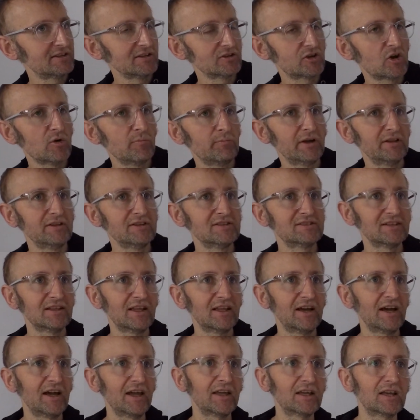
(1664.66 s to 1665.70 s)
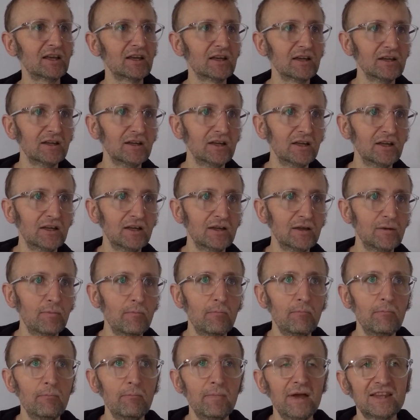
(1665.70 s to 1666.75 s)
in companies like
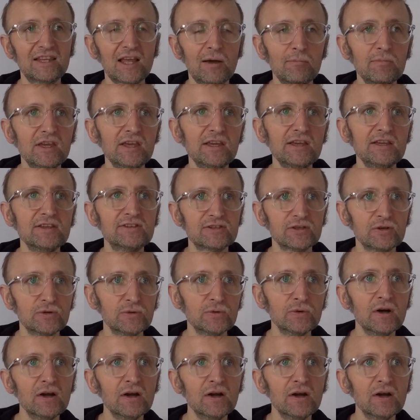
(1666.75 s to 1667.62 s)
MetaMe, so